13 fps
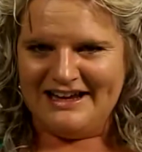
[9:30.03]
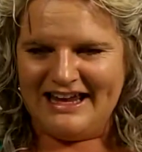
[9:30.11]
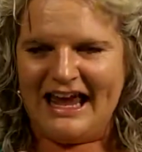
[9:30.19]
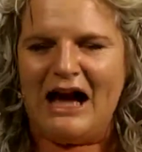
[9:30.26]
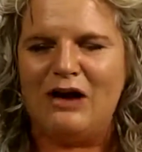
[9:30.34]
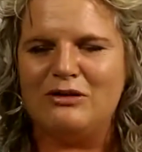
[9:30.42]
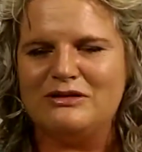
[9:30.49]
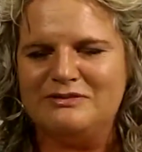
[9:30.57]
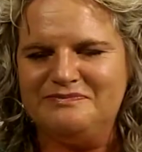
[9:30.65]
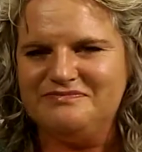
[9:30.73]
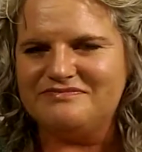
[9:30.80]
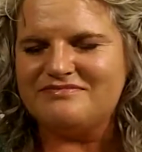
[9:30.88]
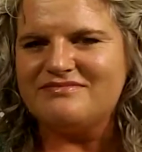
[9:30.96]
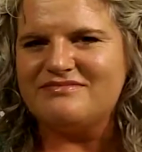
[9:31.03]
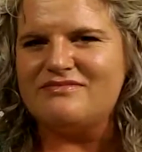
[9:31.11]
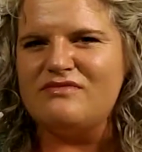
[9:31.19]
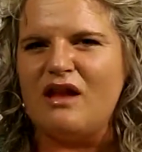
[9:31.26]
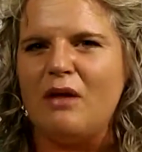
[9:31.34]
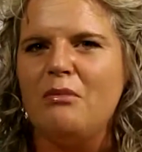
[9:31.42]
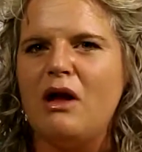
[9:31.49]
count
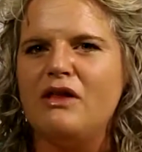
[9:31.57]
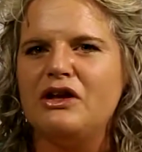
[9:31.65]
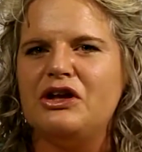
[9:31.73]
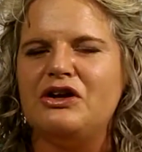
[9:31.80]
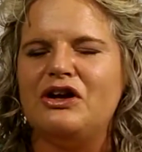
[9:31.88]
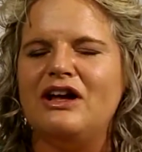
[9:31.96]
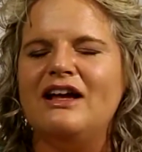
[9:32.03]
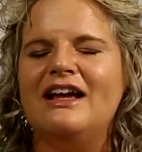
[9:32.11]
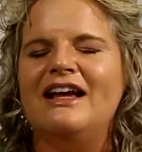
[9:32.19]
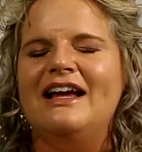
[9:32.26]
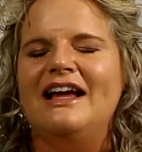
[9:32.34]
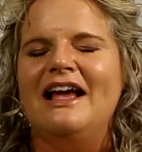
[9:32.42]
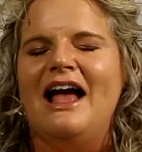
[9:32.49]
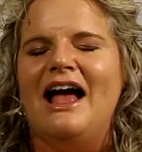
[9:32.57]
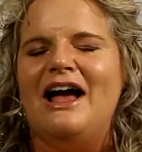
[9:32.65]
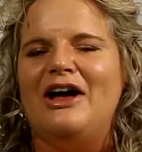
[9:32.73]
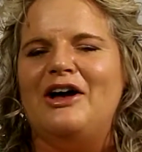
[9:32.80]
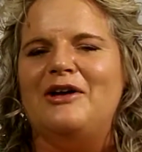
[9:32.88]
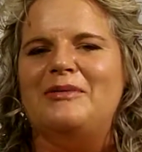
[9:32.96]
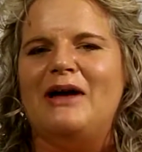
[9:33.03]
molecule
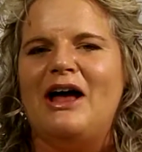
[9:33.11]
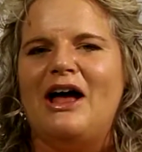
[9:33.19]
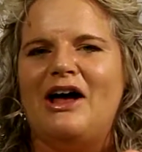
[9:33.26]
in